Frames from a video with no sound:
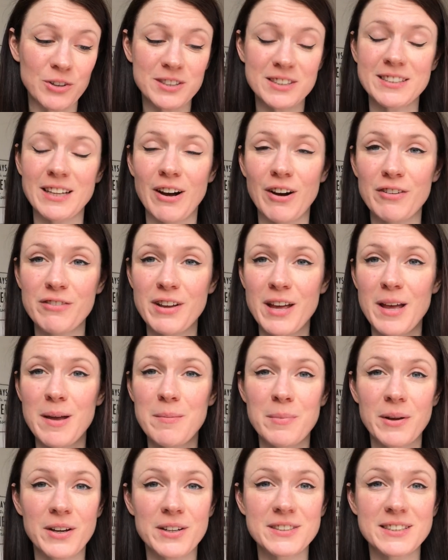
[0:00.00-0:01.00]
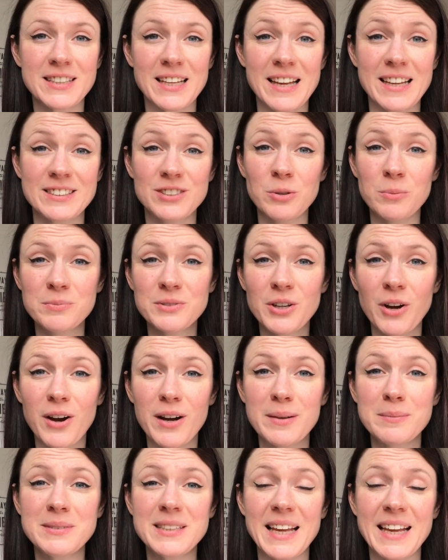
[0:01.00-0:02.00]
yourself, because
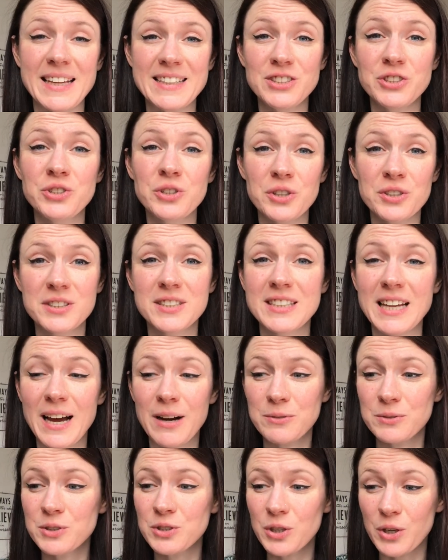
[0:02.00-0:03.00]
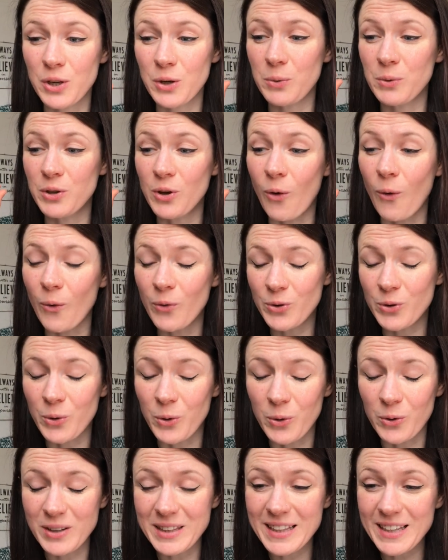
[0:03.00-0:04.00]
sometimes it is just down to your,
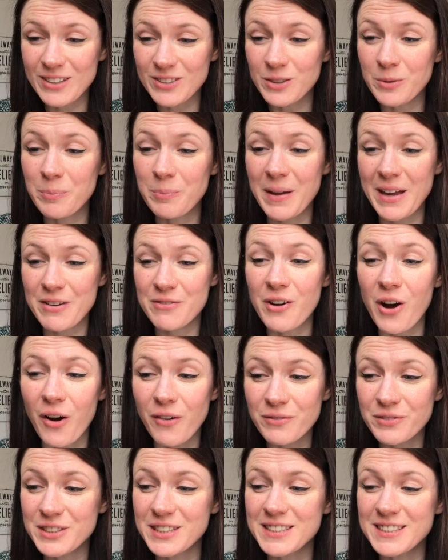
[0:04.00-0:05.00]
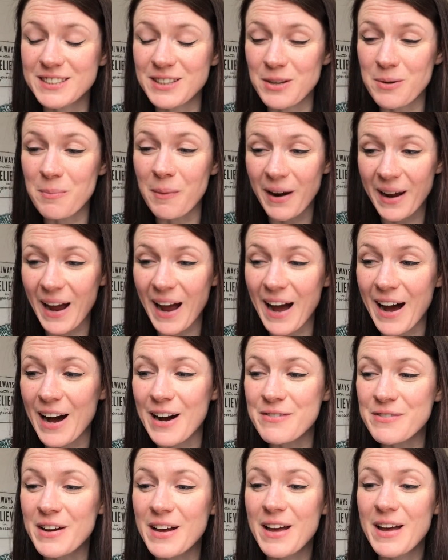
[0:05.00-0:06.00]
your little bit of confidence that you might
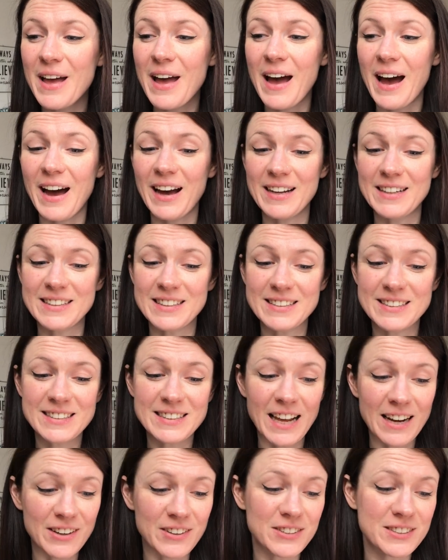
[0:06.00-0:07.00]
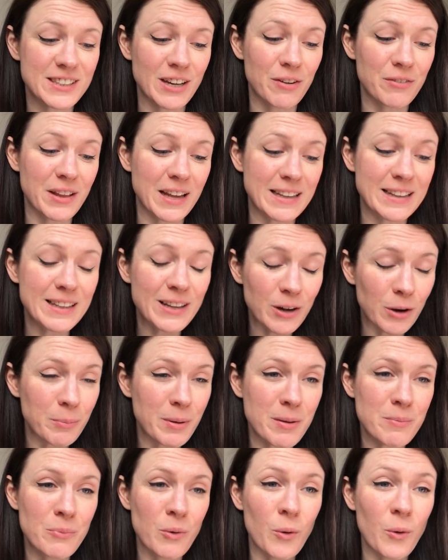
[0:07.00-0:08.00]
have, and selling yourself that little
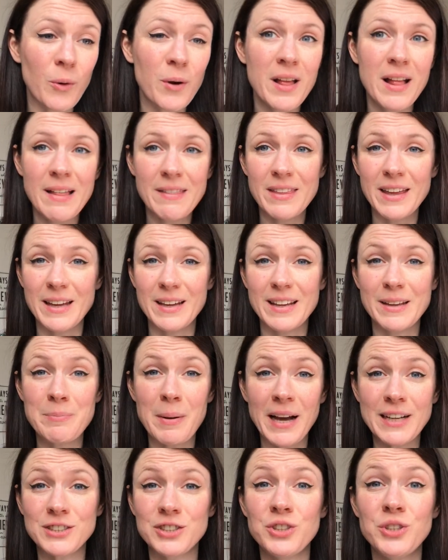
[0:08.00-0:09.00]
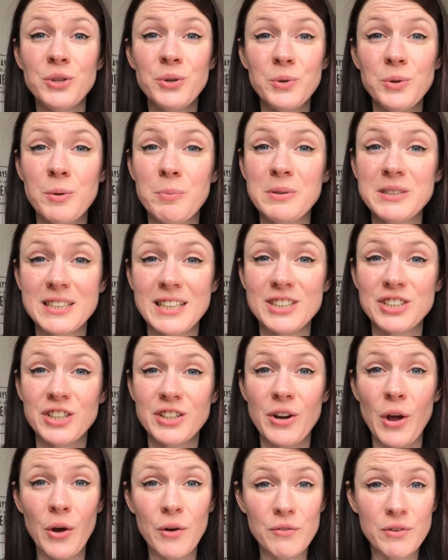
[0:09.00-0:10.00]
bit more that bags you the
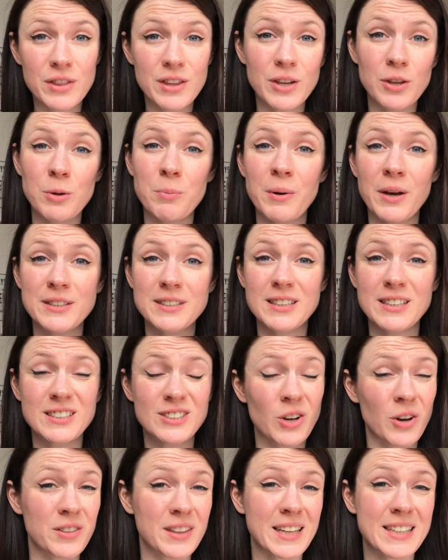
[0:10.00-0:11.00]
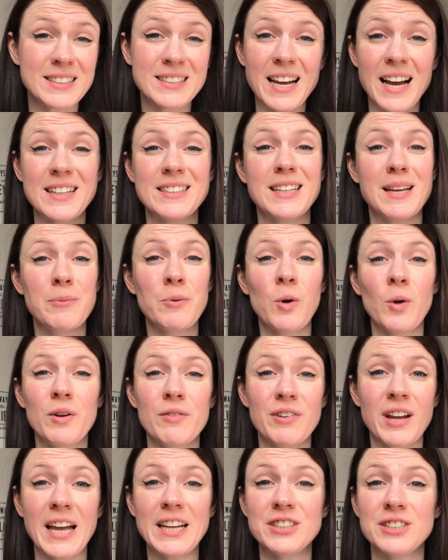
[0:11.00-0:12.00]
position over the other person that's got the exact same
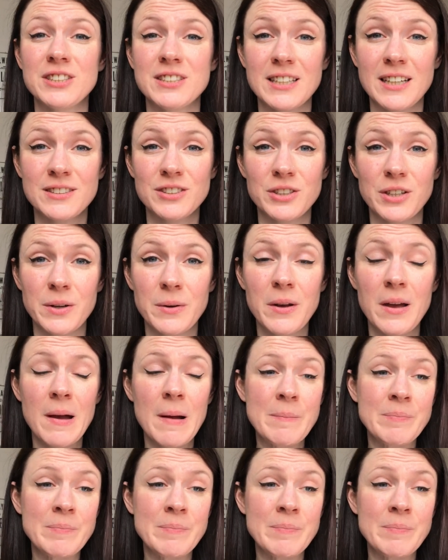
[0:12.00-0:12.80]
qualifications as you.